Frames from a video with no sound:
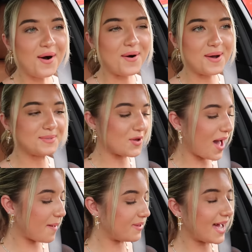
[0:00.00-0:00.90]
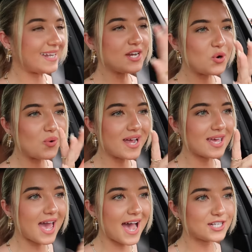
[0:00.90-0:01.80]
Oh, I'm so happy. I didn't
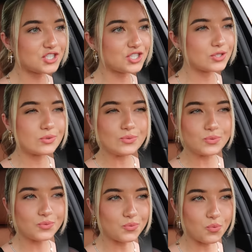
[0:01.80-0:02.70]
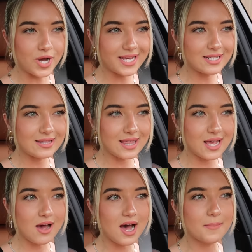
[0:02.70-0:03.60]
quite catch what
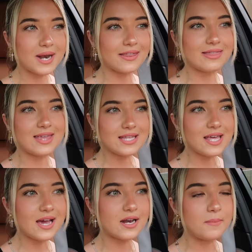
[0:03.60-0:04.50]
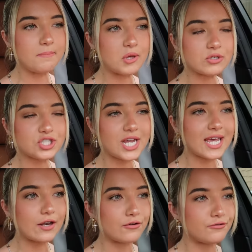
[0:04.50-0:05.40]
they got, but I think they got a
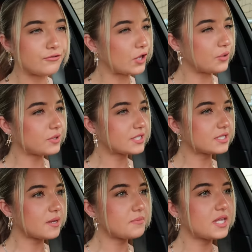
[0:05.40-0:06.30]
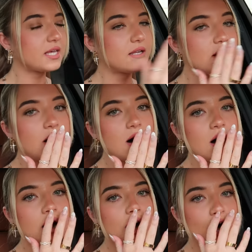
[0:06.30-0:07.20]
milkshake and a float or something.
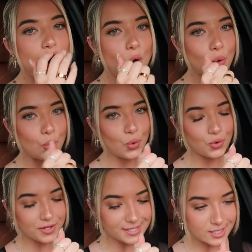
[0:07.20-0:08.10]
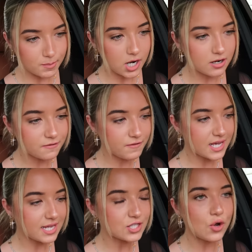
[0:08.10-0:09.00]
Oh, this is
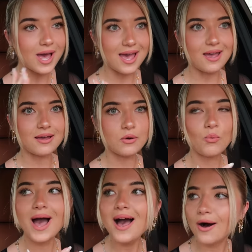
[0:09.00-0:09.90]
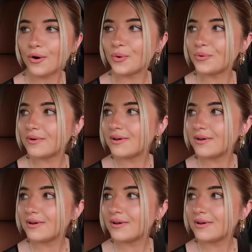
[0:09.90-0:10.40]
perfect. Okay, wow.